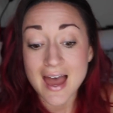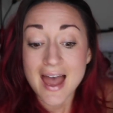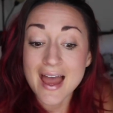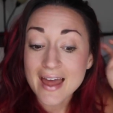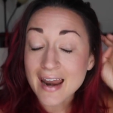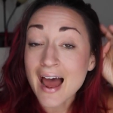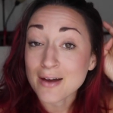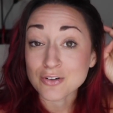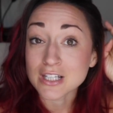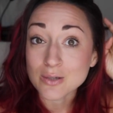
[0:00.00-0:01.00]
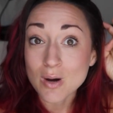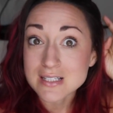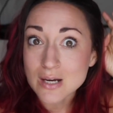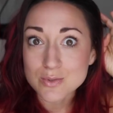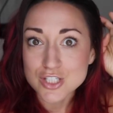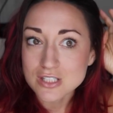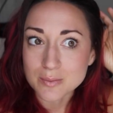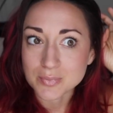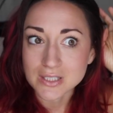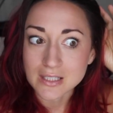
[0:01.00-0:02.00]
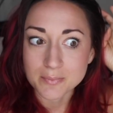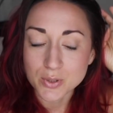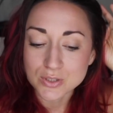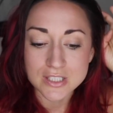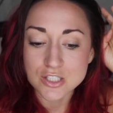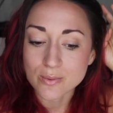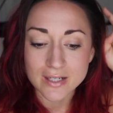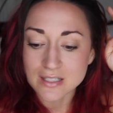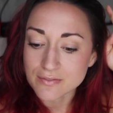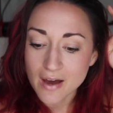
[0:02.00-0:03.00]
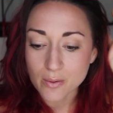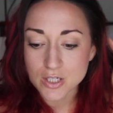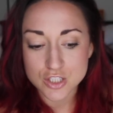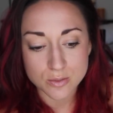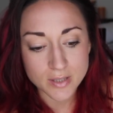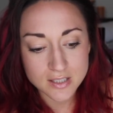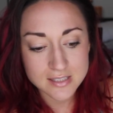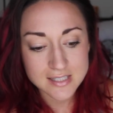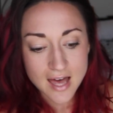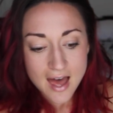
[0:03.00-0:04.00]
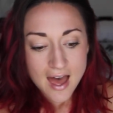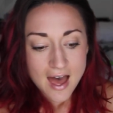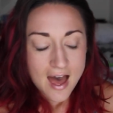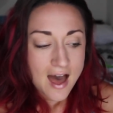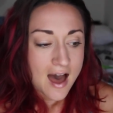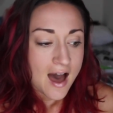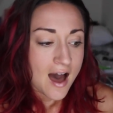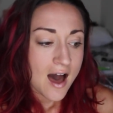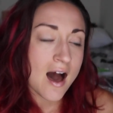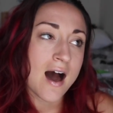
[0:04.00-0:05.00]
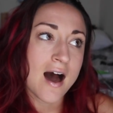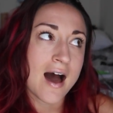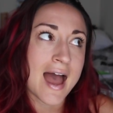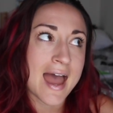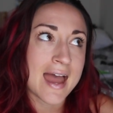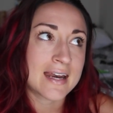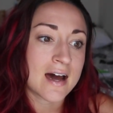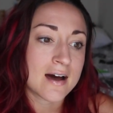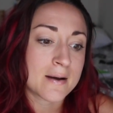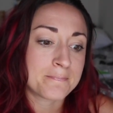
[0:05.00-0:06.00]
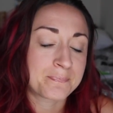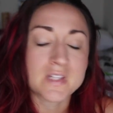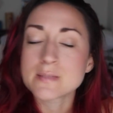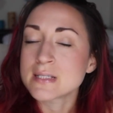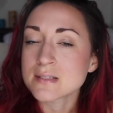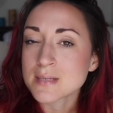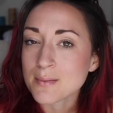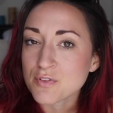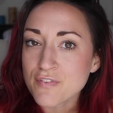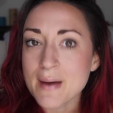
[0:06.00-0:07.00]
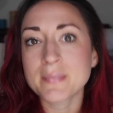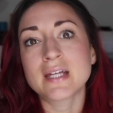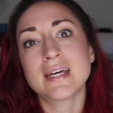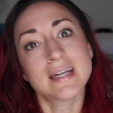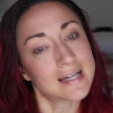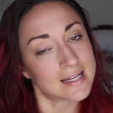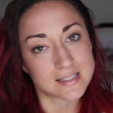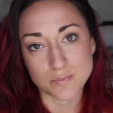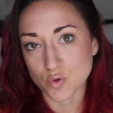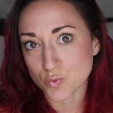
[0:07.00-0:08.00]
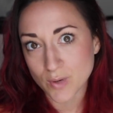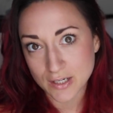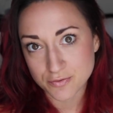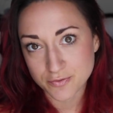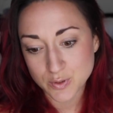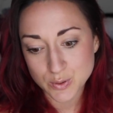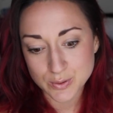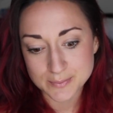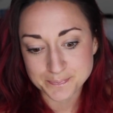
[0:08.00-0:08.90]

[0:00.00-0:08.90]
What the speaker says: And I really was. I was just completely pulled into it. I devoured 2 books. And spent some time with family, had some great food.